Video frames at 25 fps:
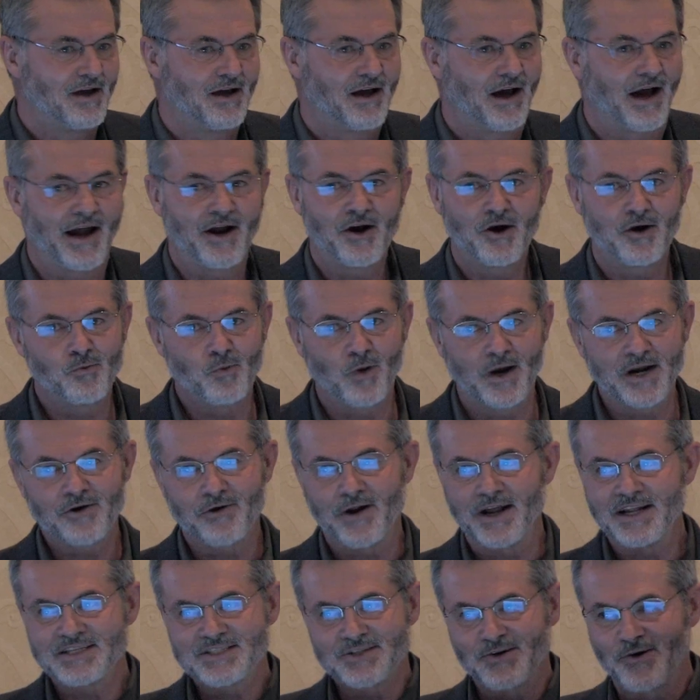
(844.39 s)
I heard one
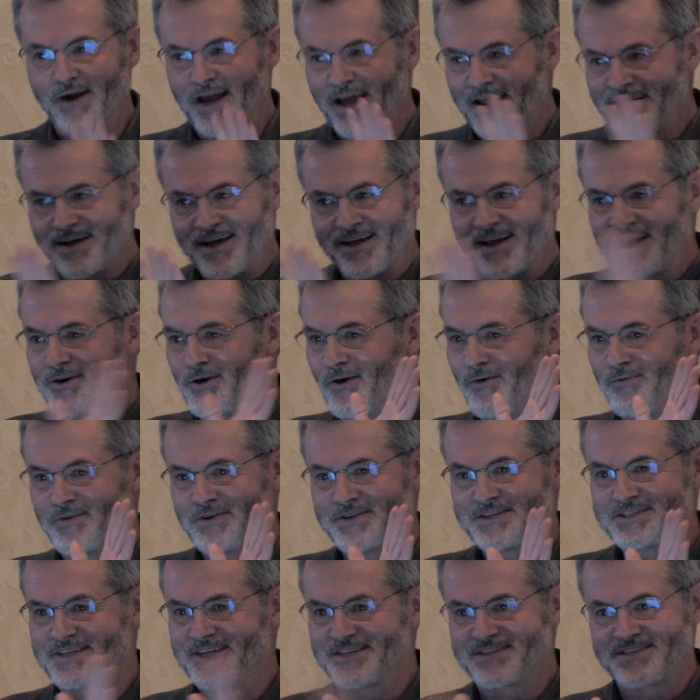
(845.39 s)
great story. I don't know if
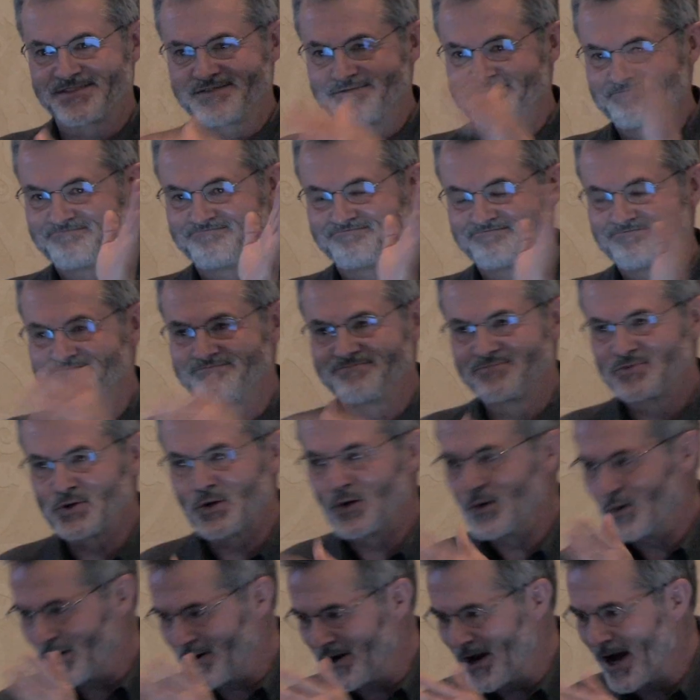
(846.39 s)
it's just
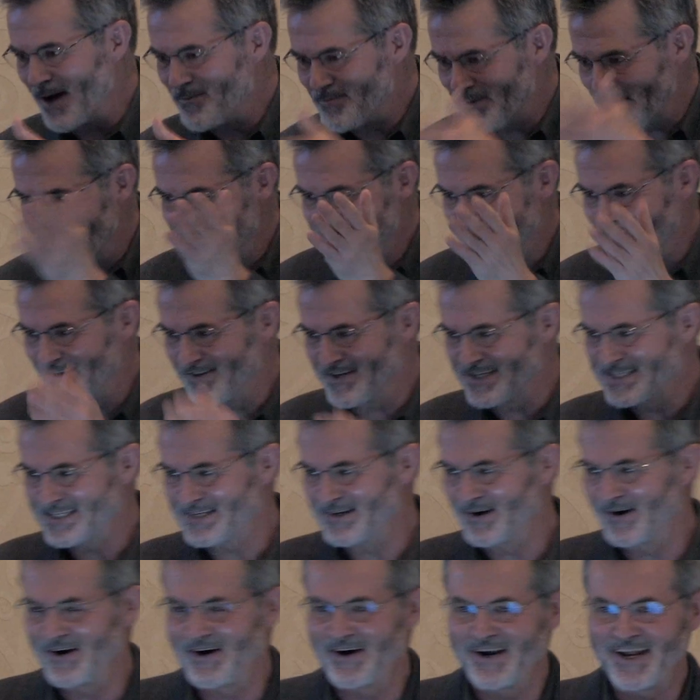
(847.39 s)
true or not, but I'll tell this
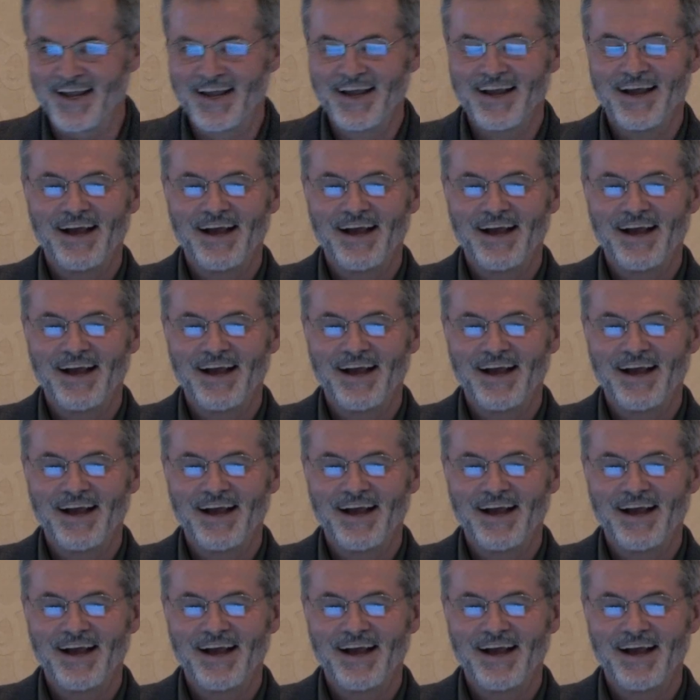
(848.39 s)
story.